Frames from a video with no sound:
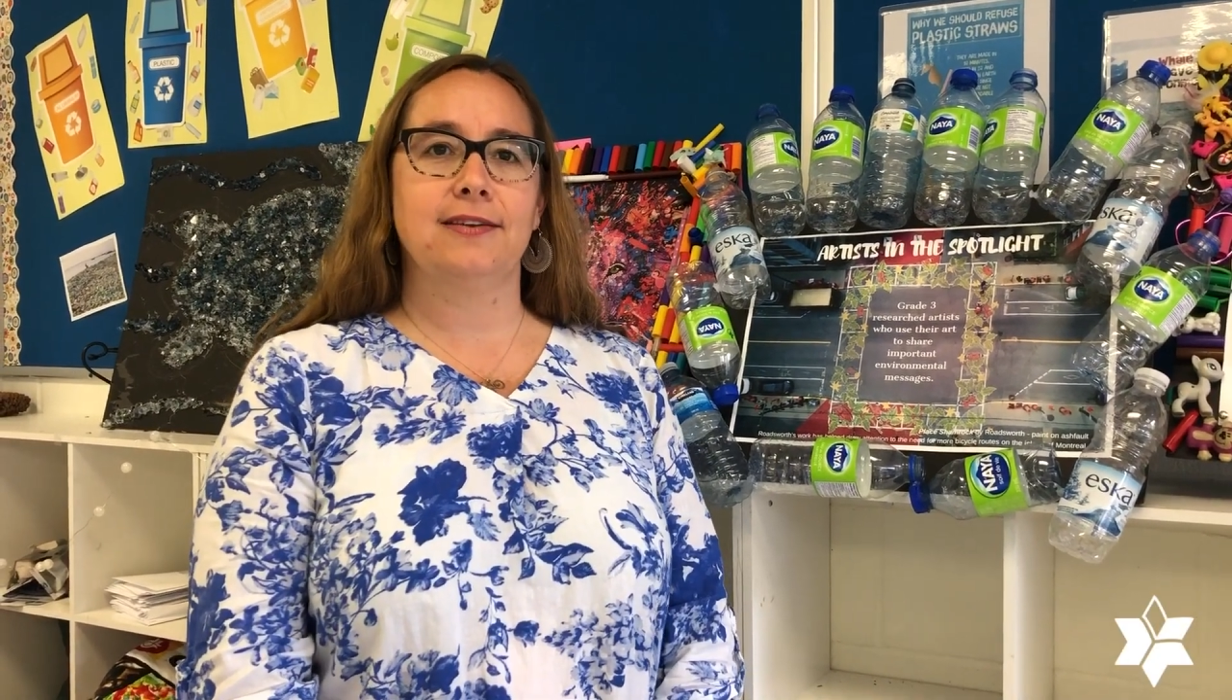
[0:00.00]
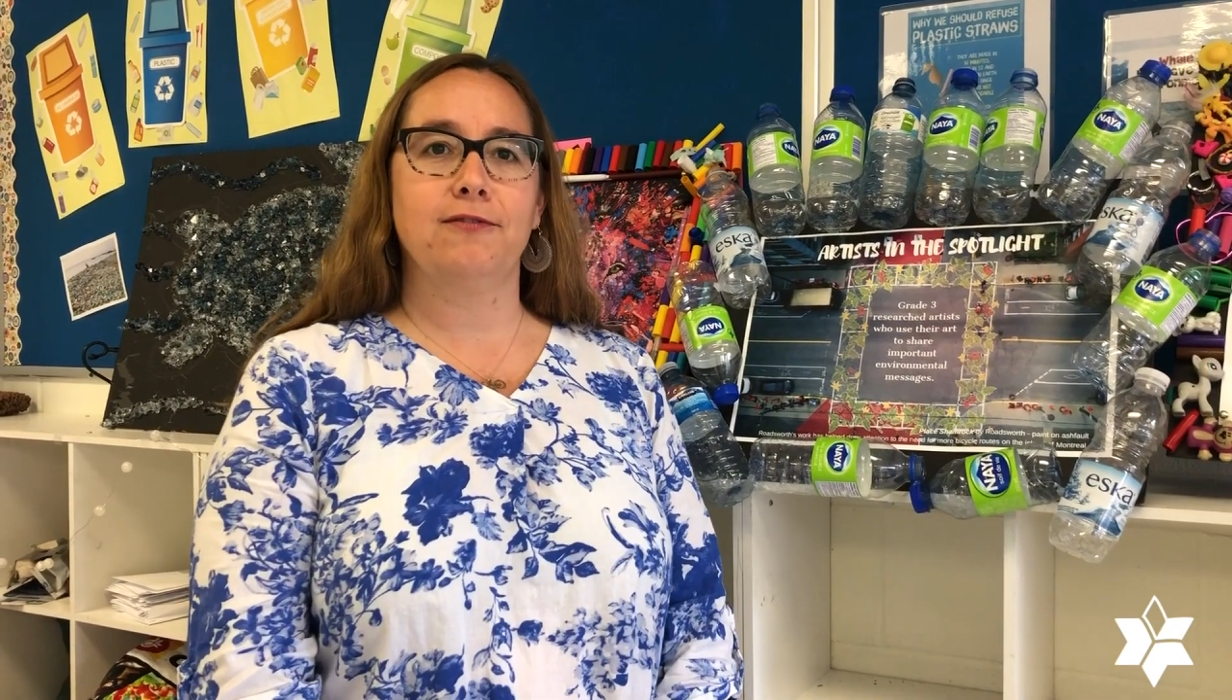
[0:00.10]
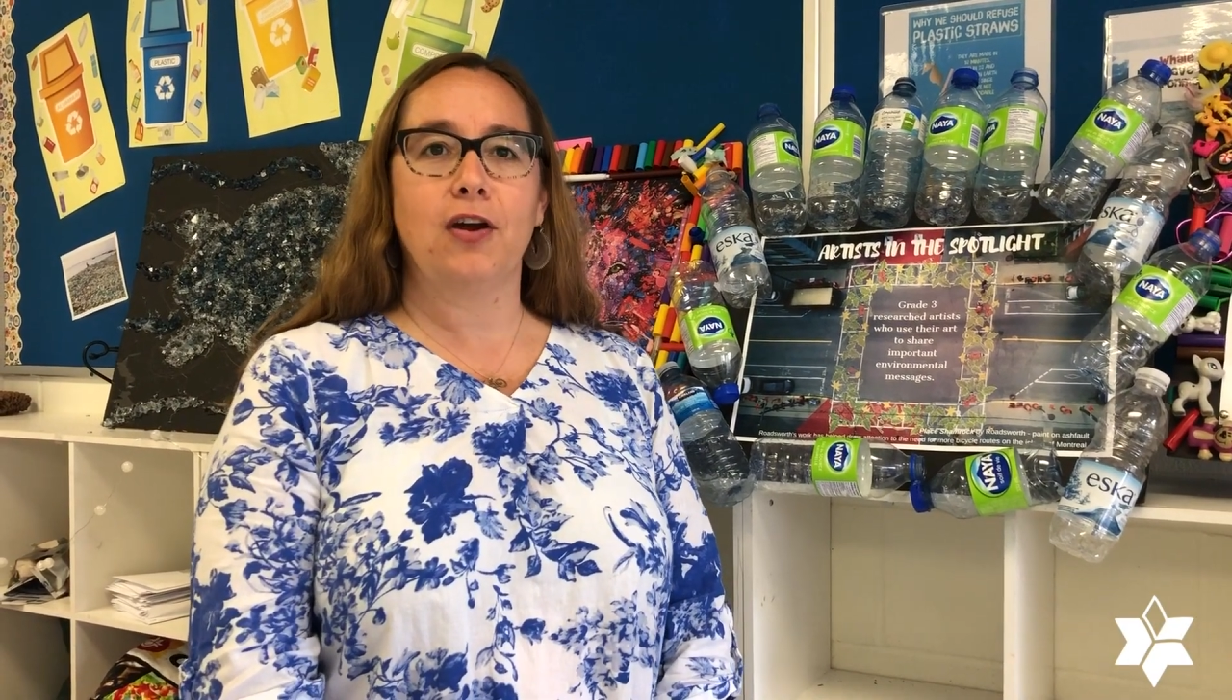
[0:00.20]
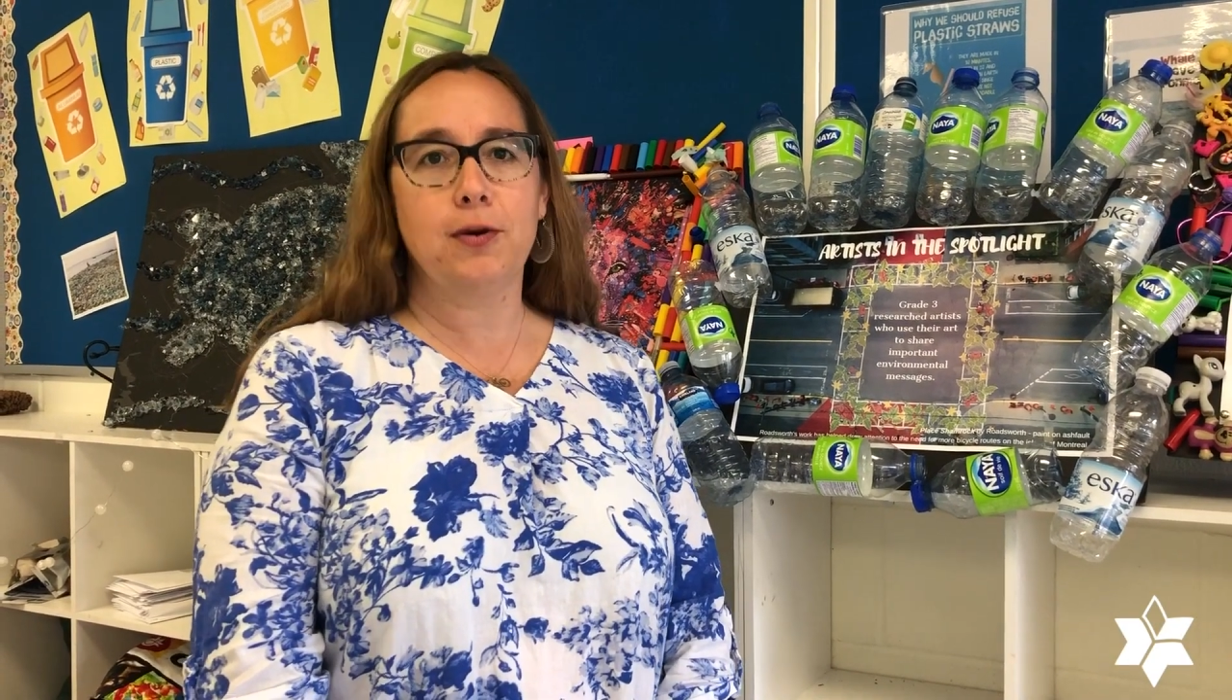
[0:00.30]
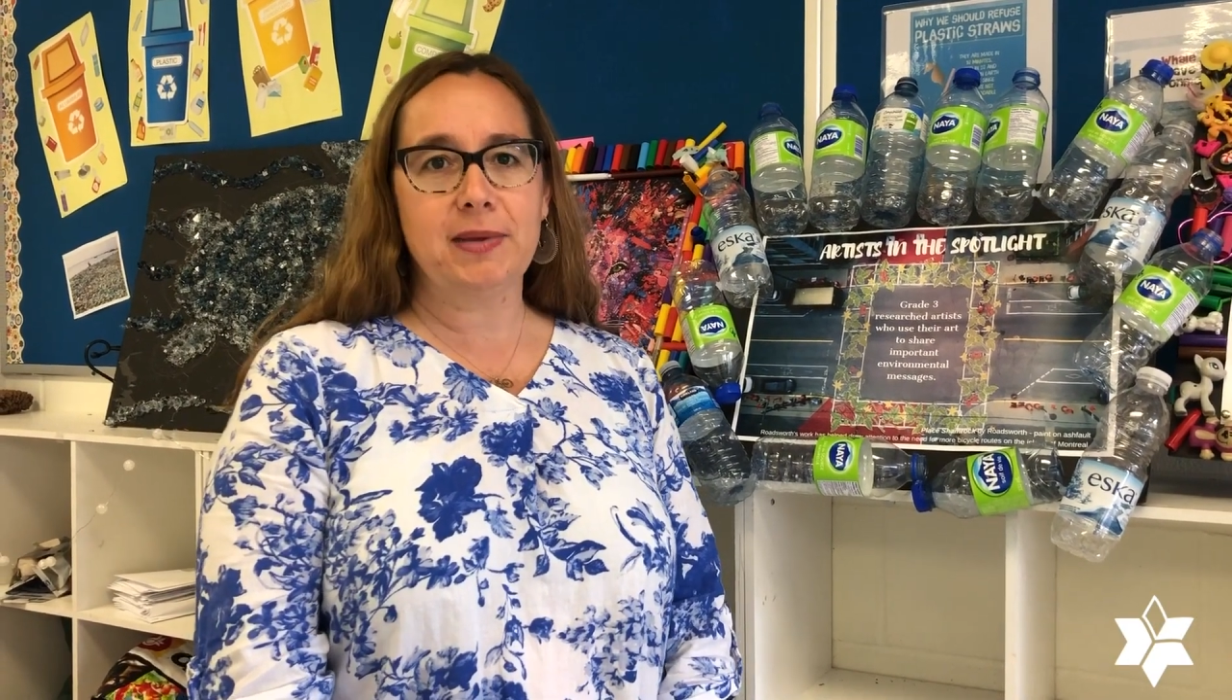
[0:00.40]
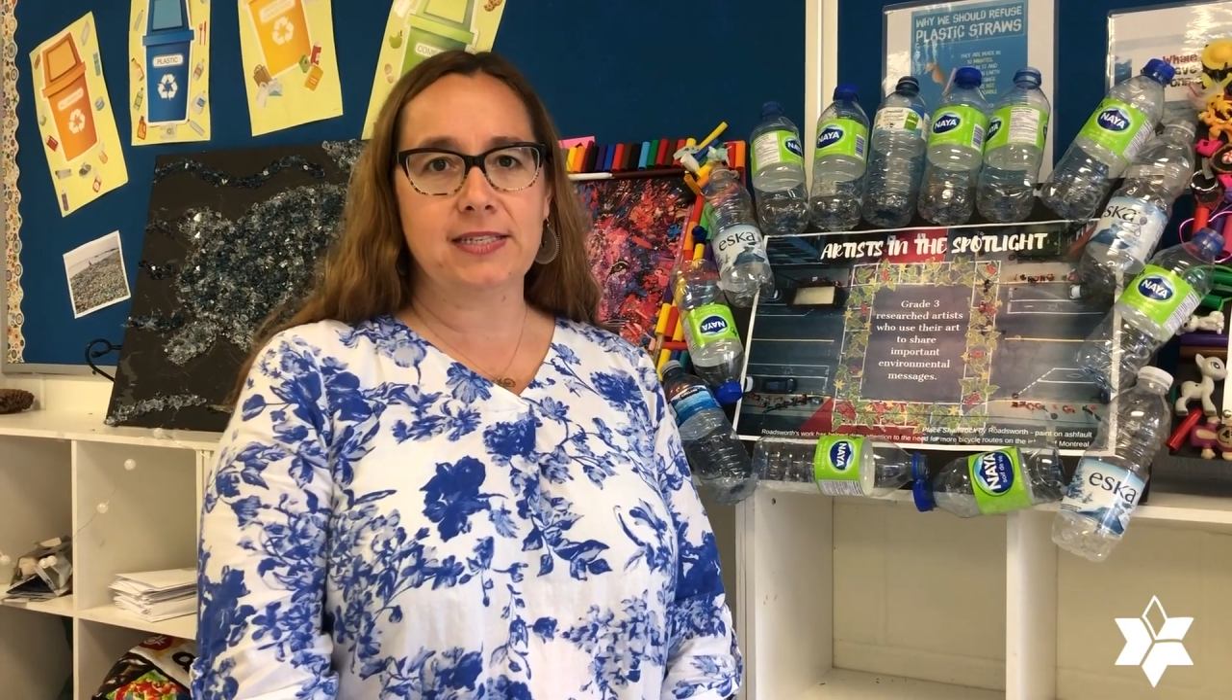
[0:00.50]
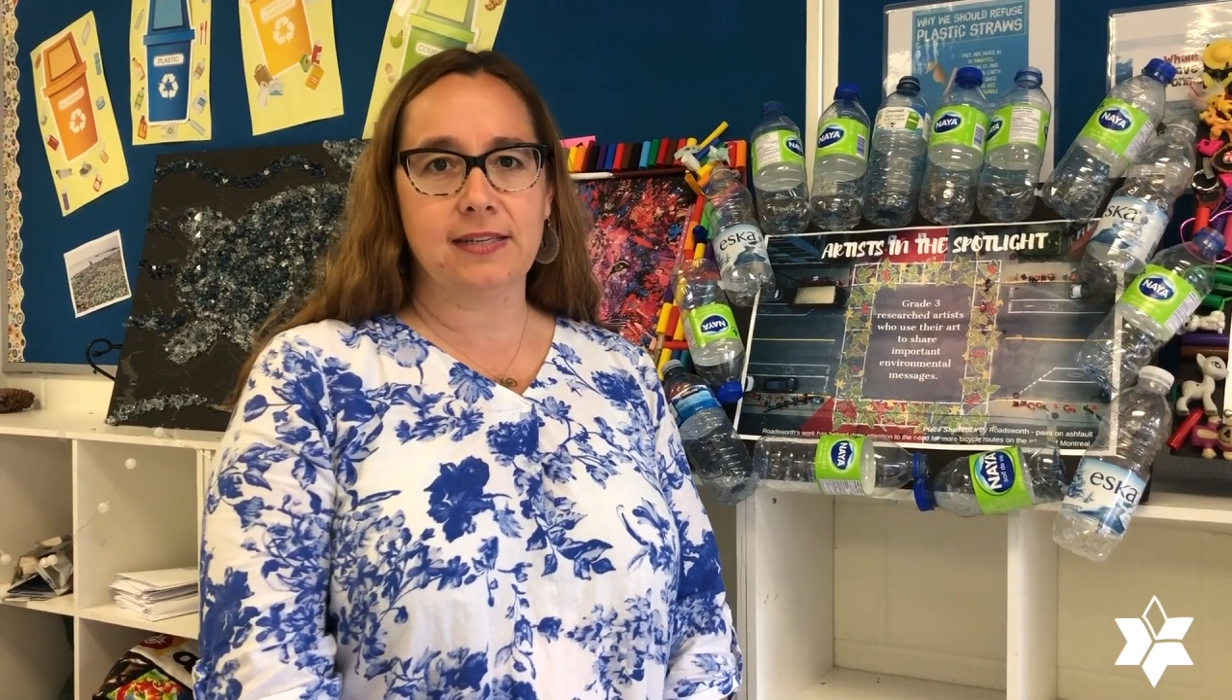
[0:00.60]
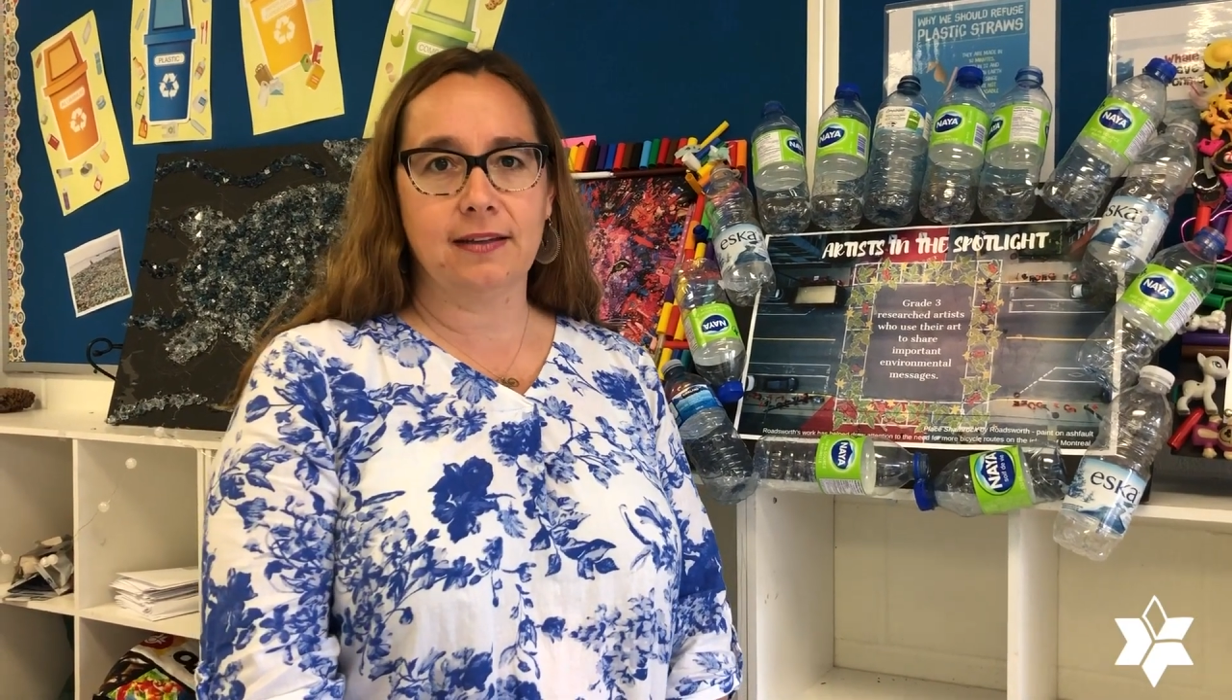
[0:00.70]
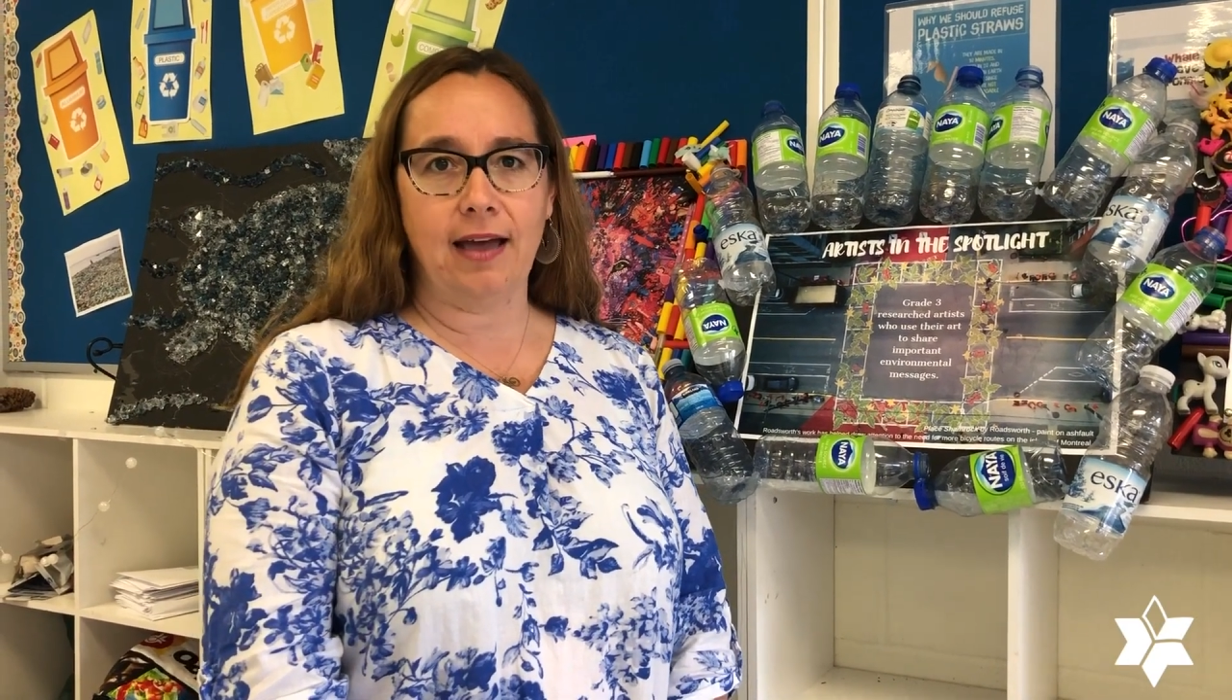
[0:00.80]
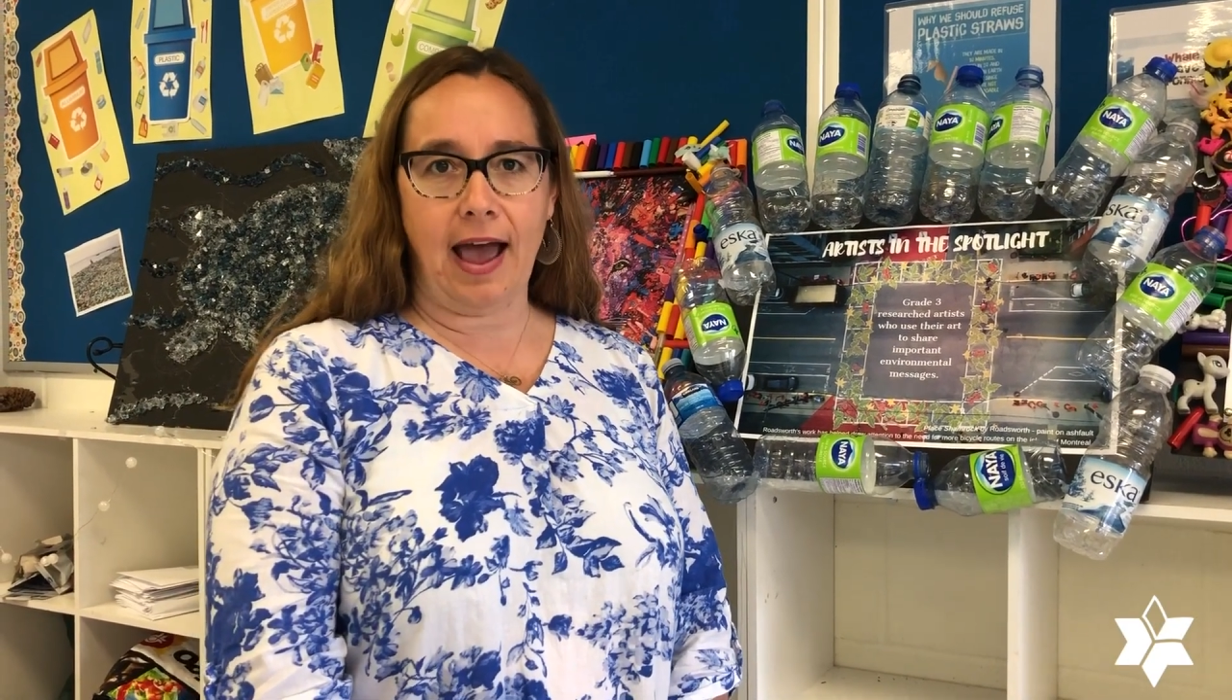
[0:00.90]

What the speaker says: environmental